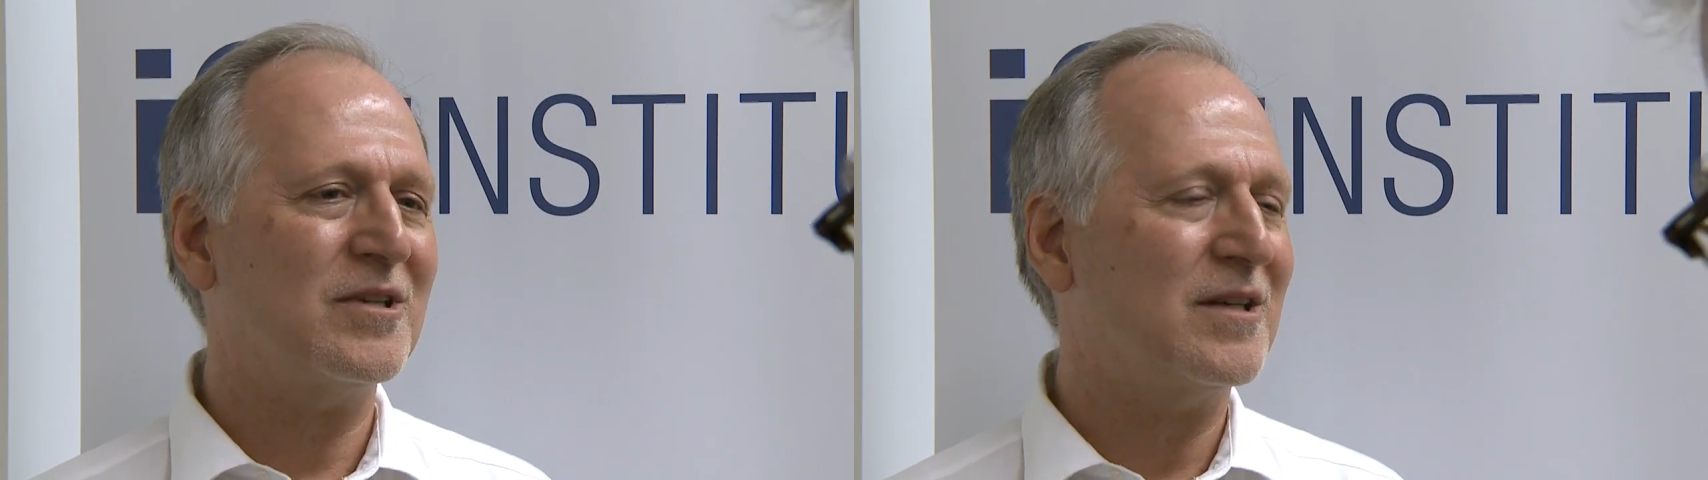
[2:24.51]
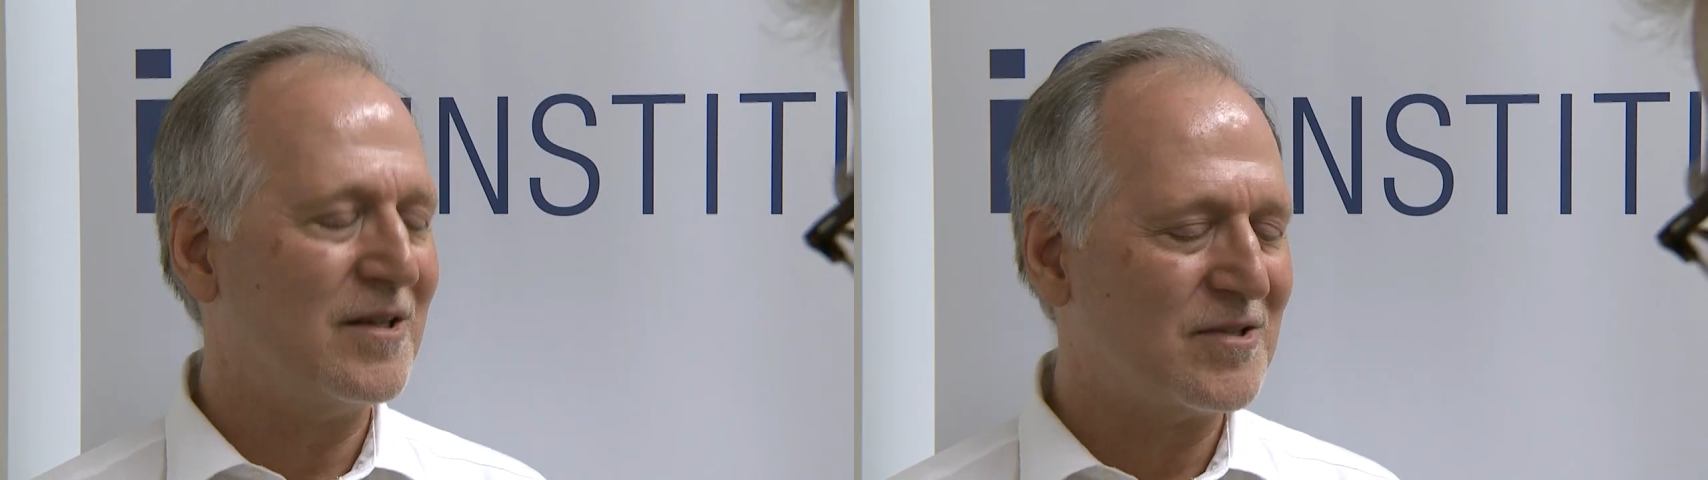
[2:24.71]

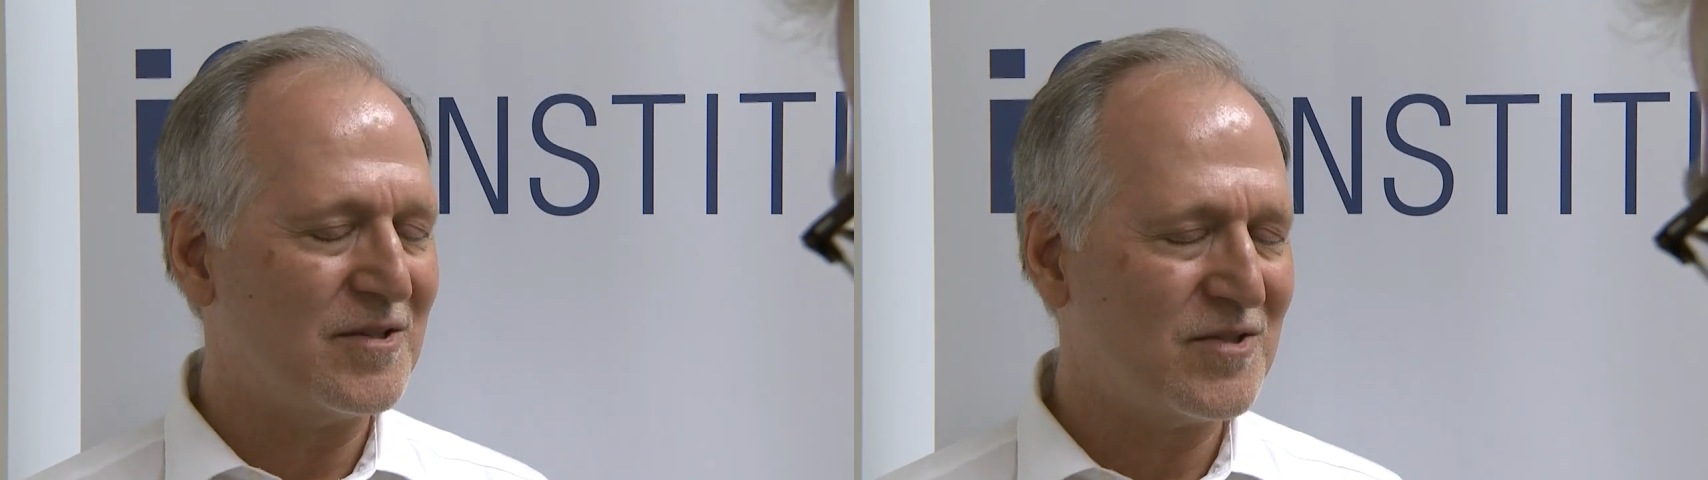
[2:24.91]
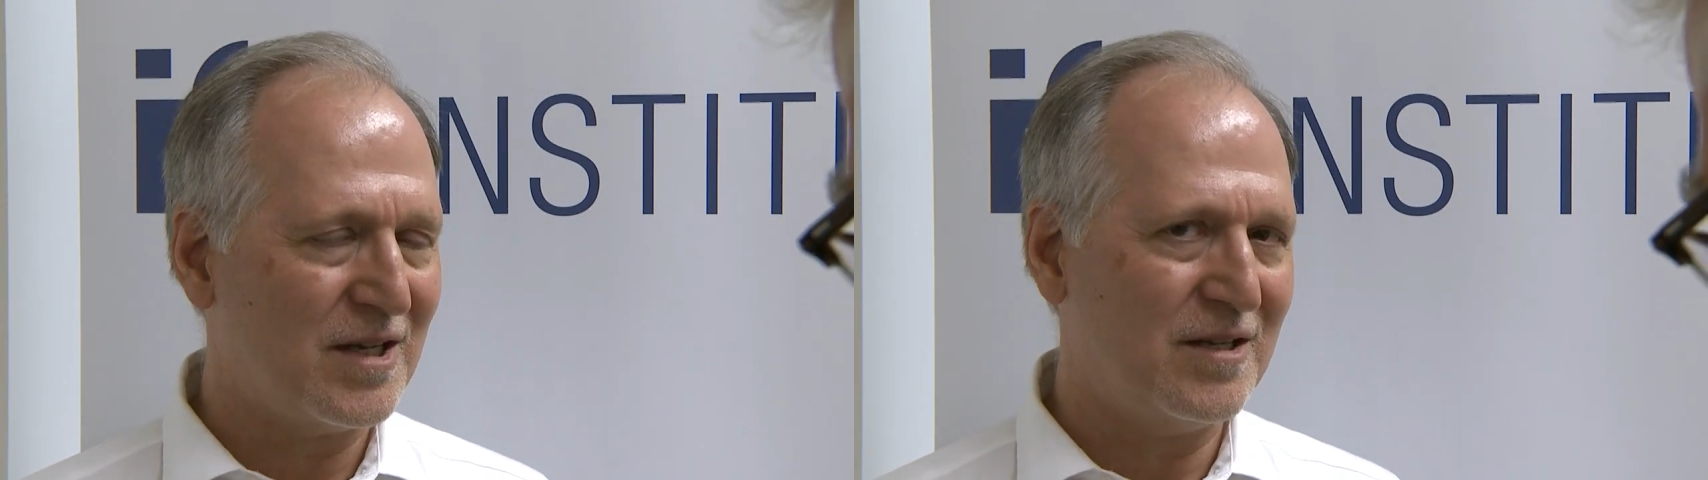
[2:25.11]
like, as I
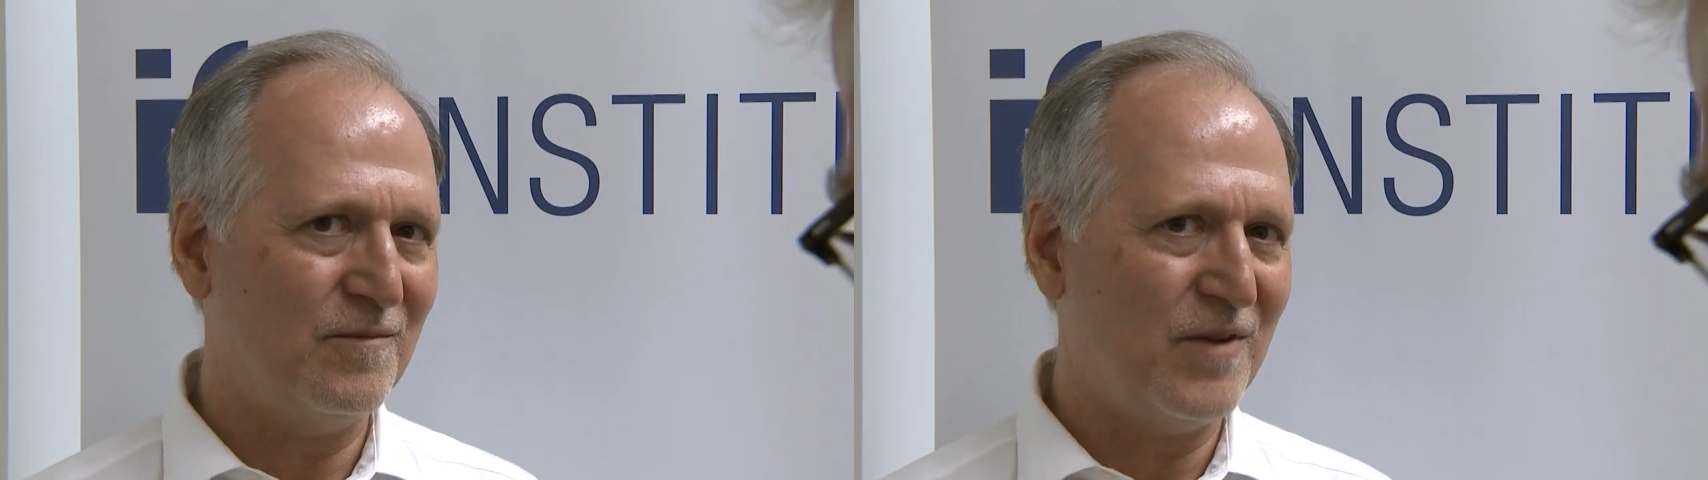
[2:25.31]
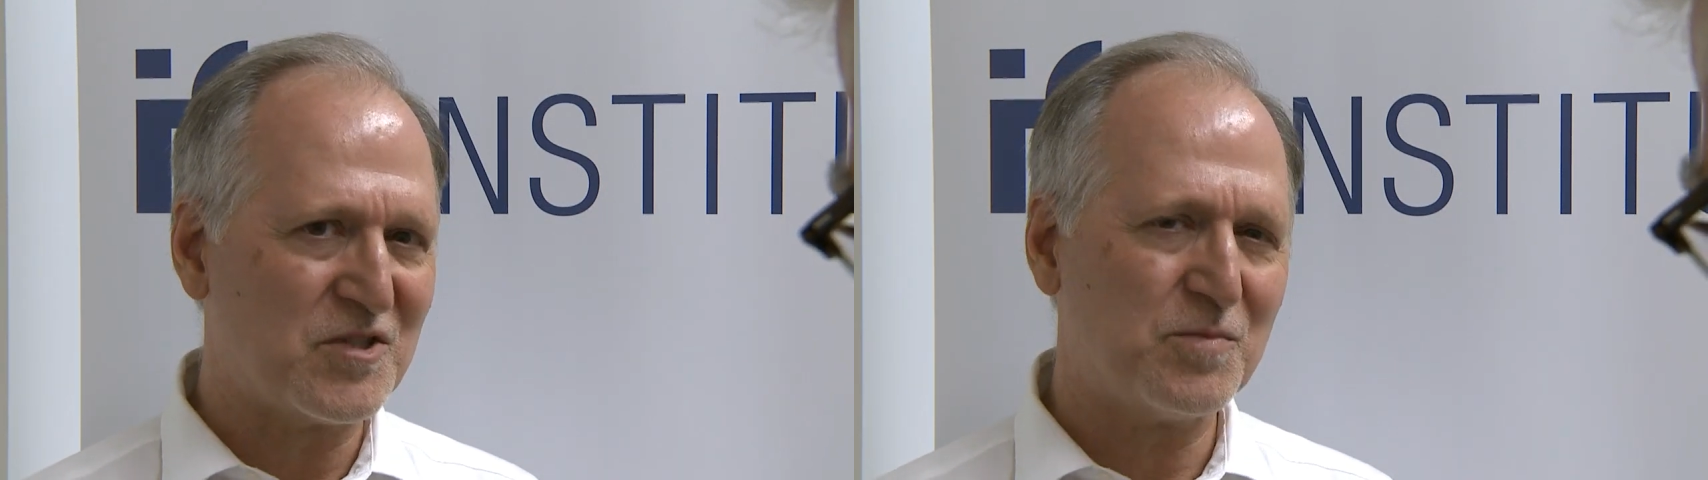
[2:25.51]
said,
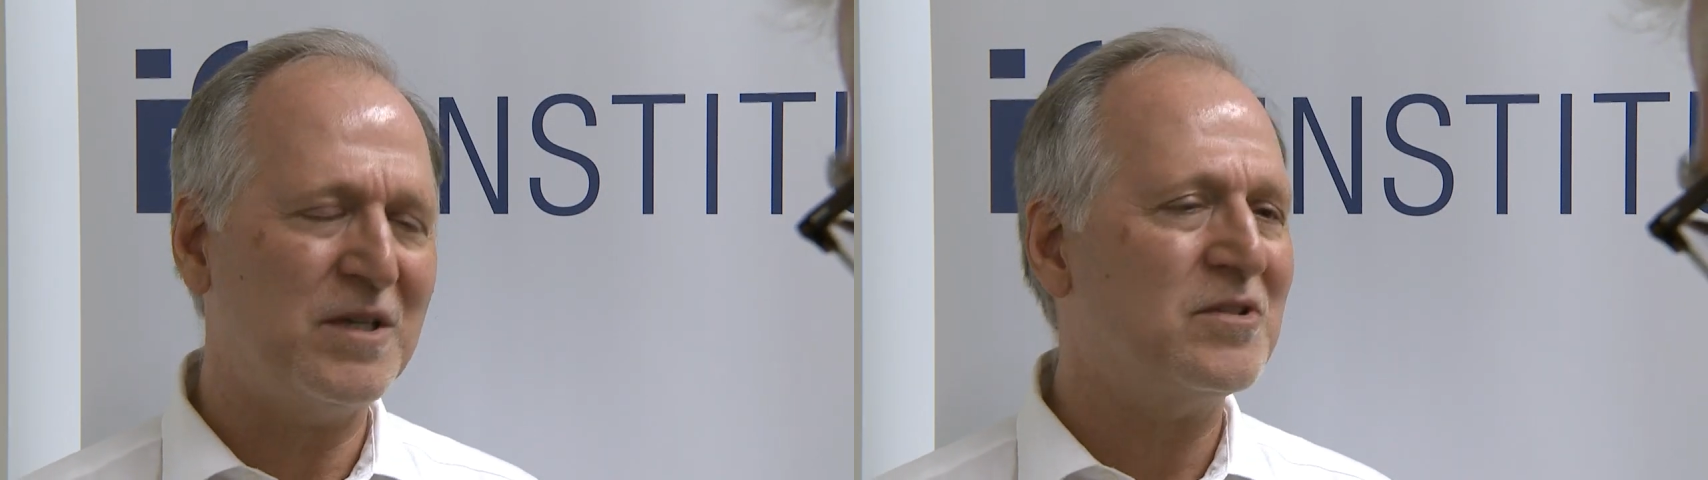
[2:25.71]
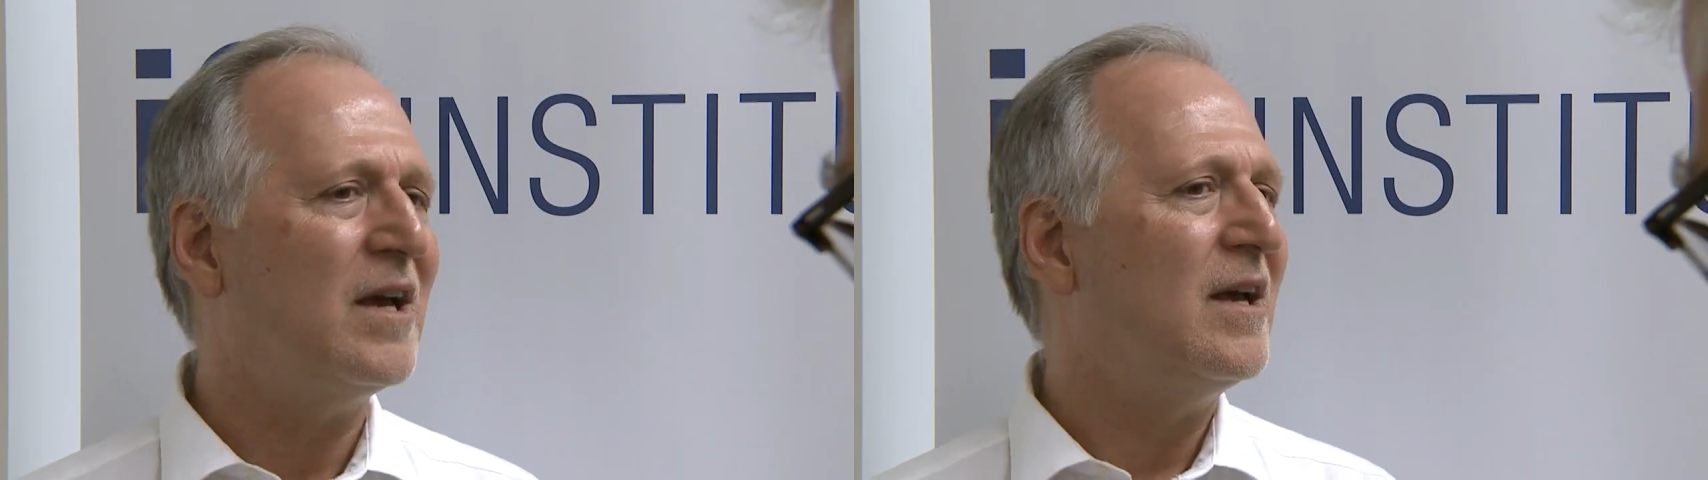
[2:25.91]

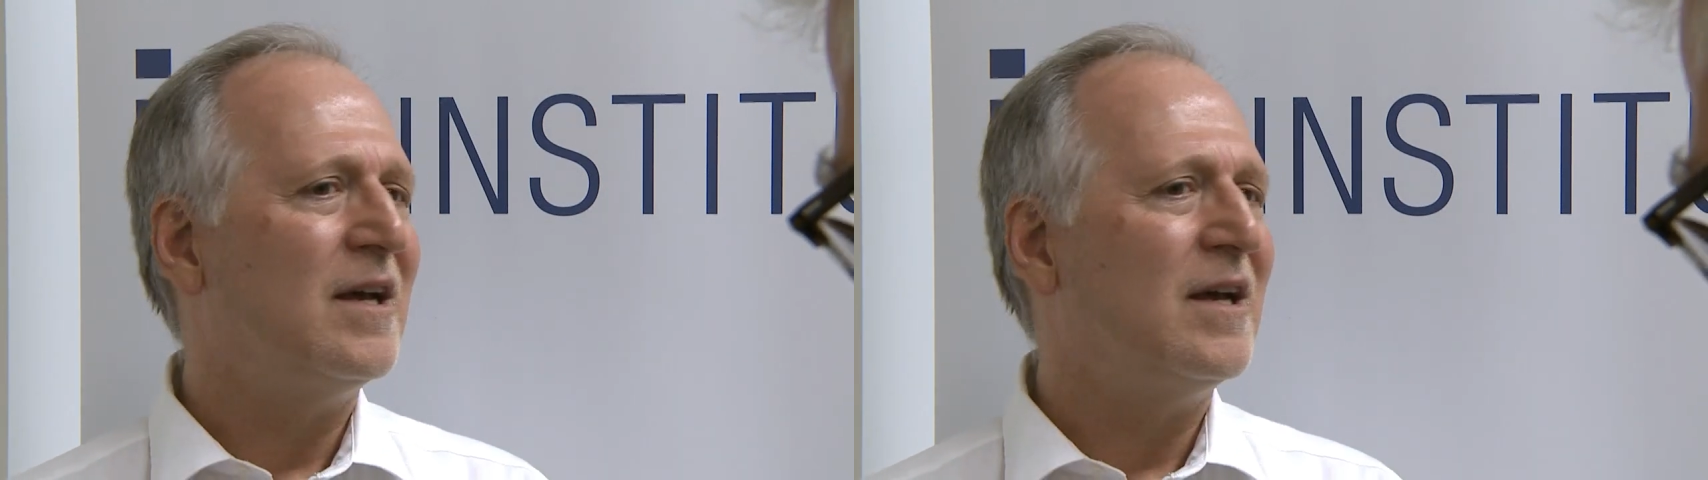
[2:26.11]
investment